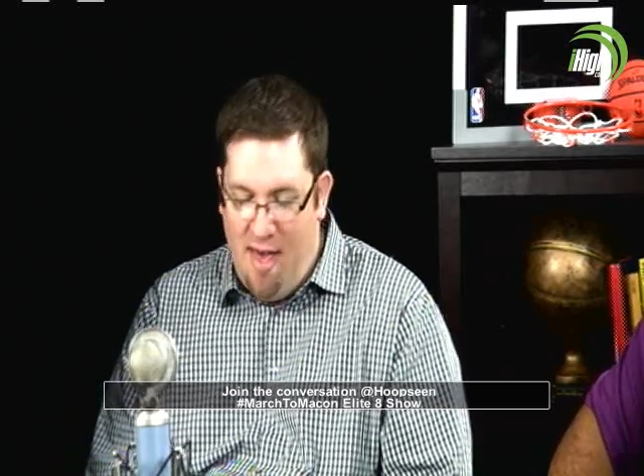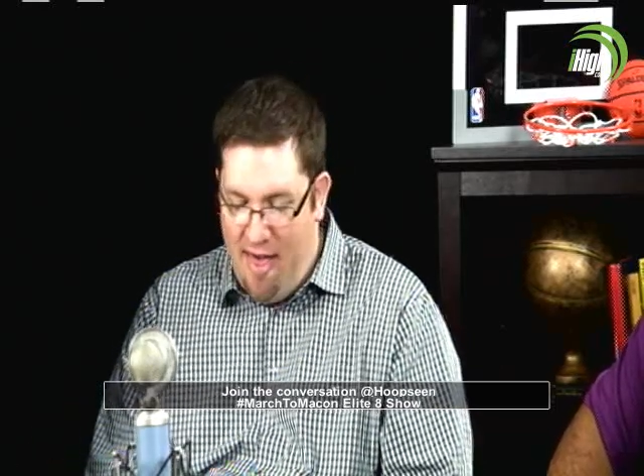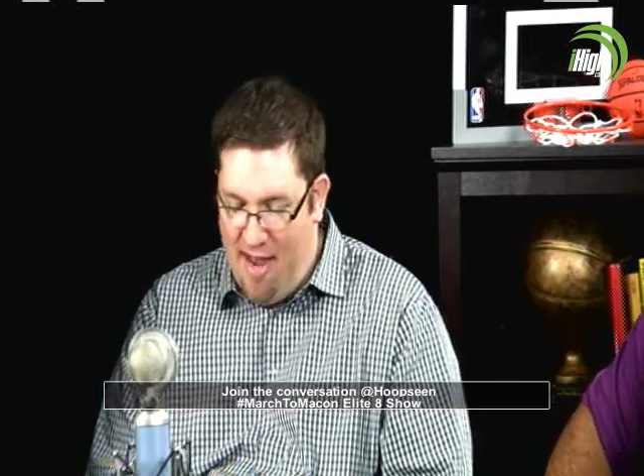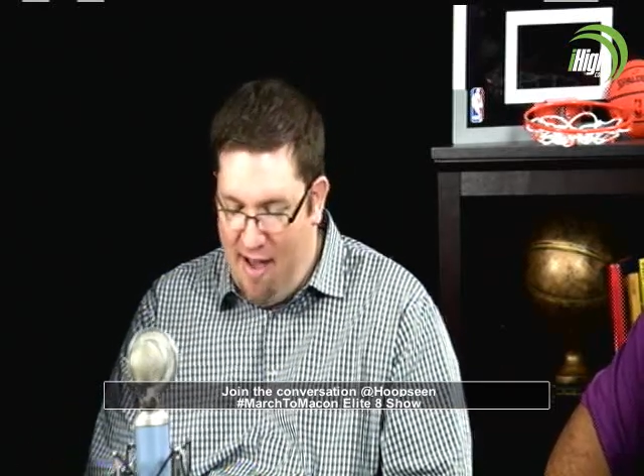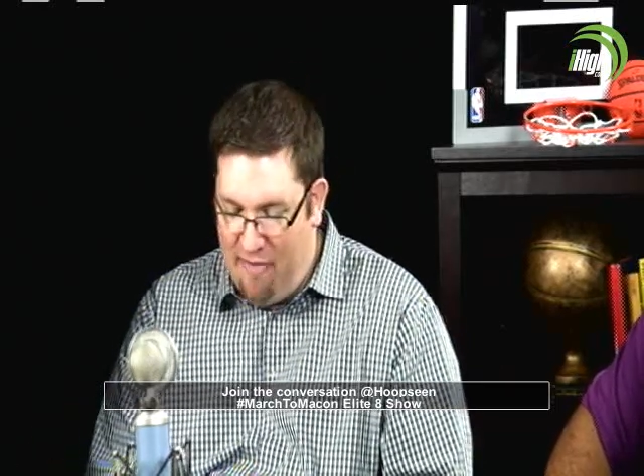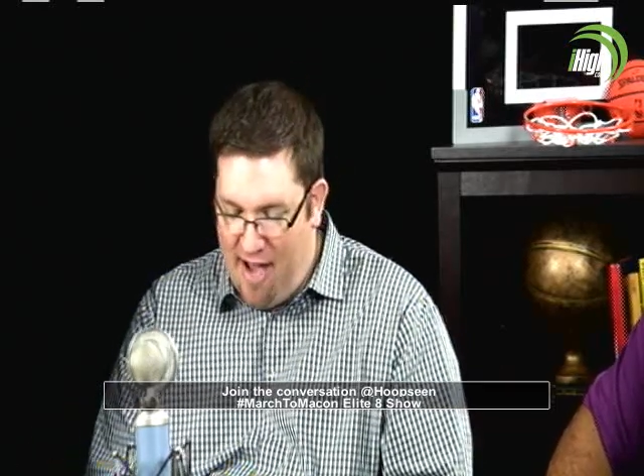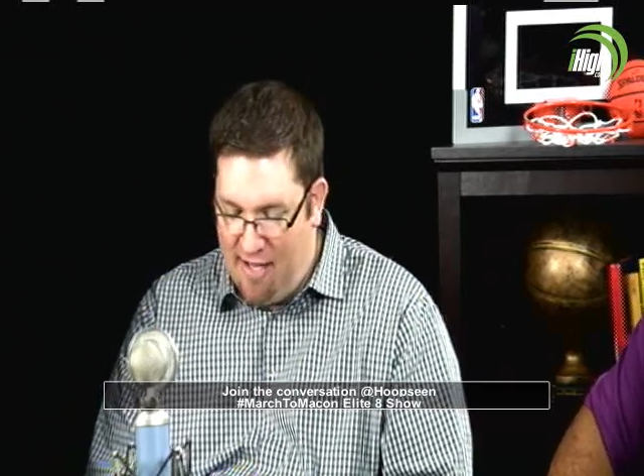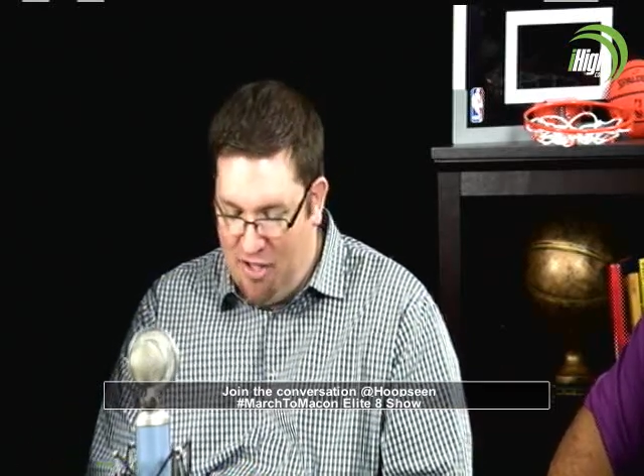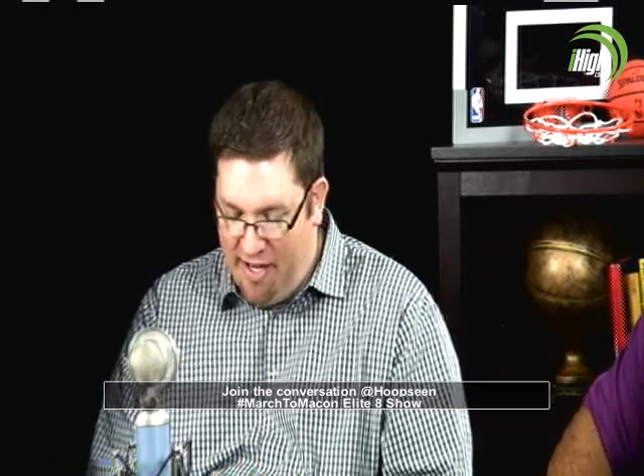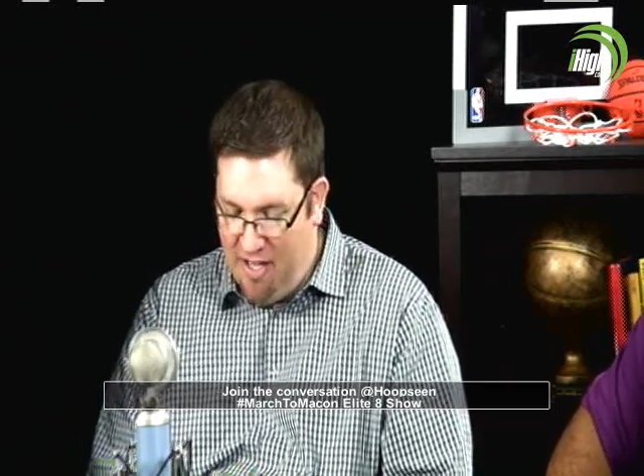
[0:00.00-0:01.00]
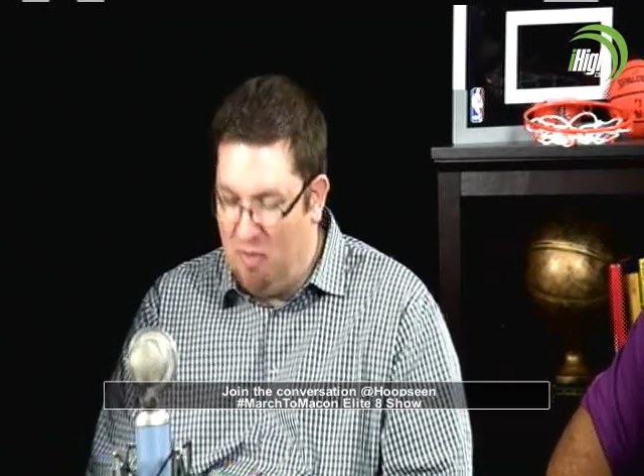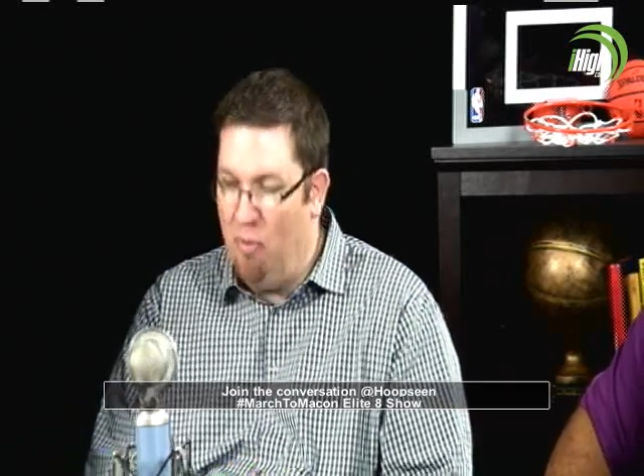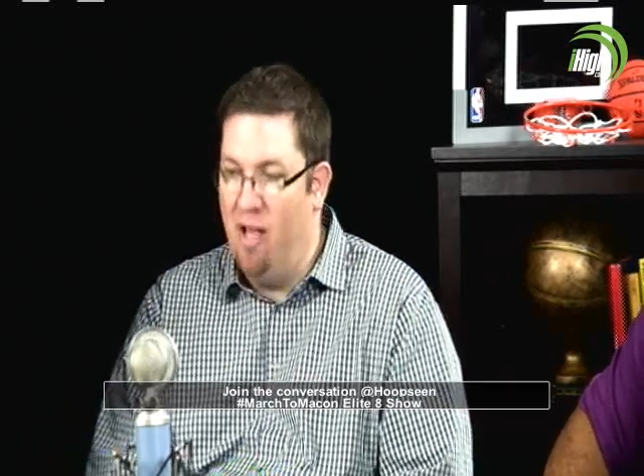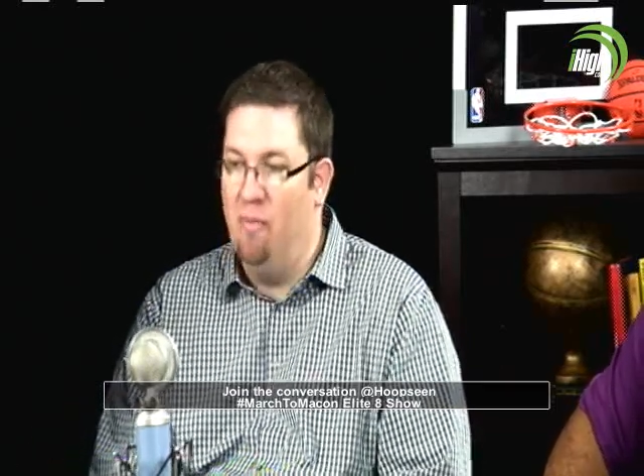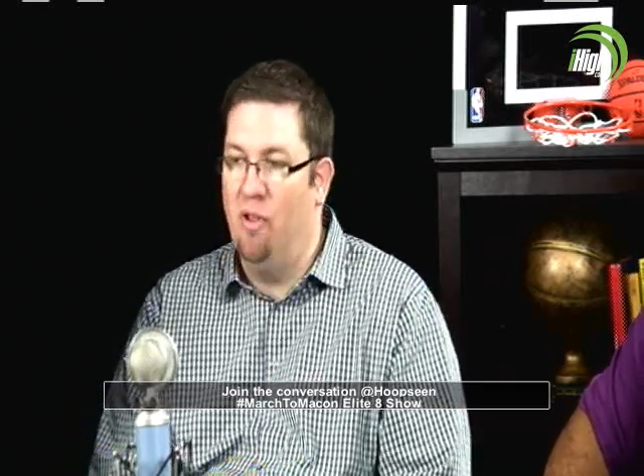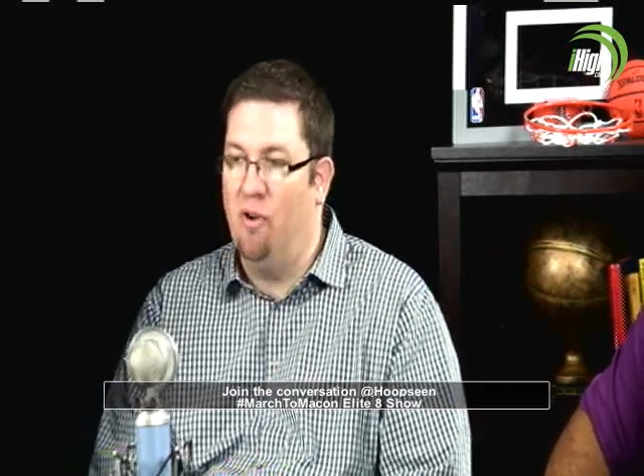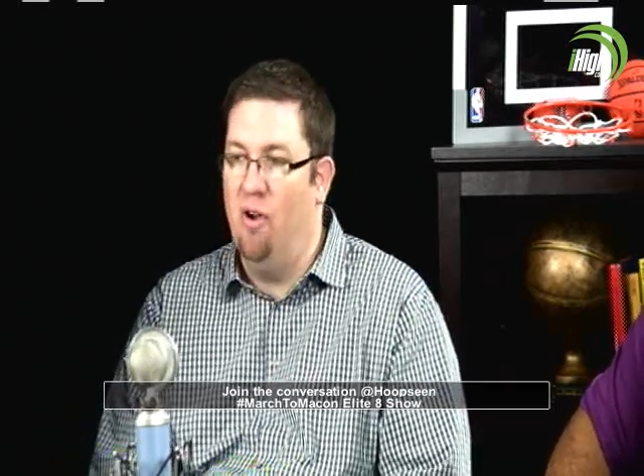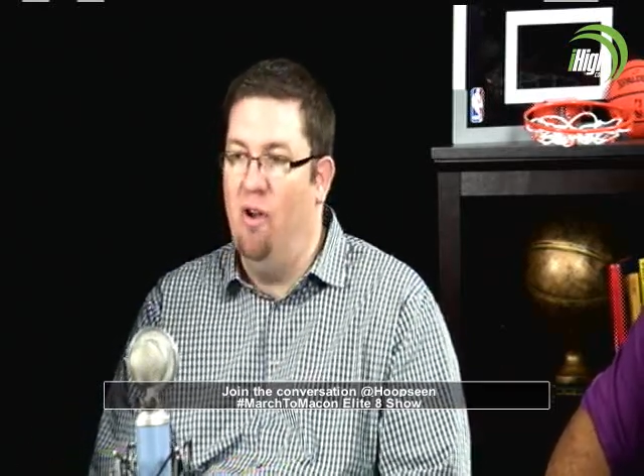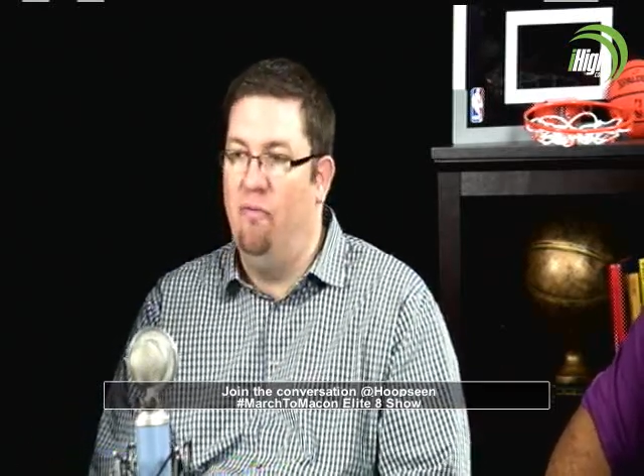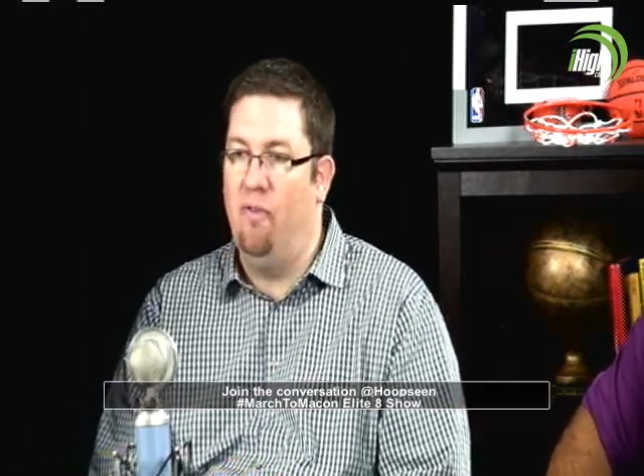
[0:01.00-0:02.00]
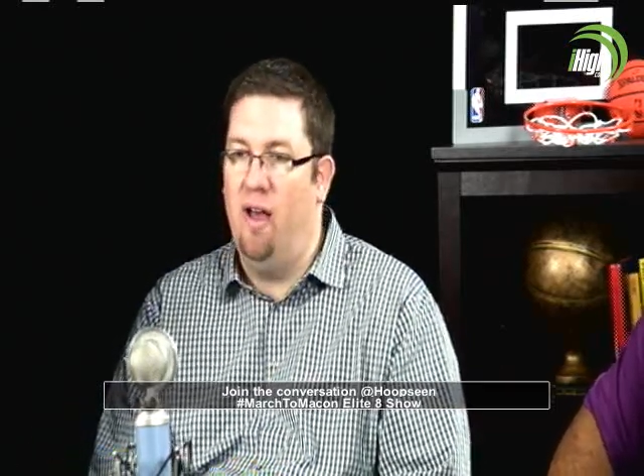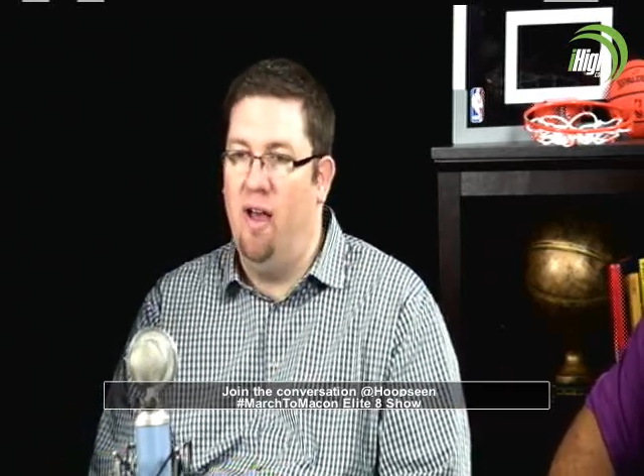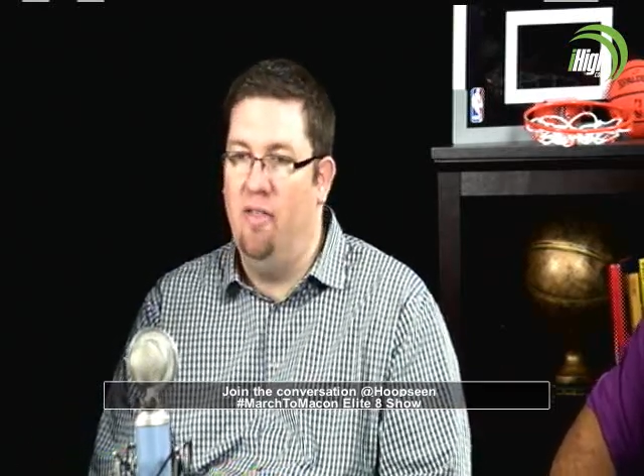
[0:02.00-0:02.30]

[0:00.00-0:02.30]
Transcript: and then I've got Jenkins playing Miller Grove uh,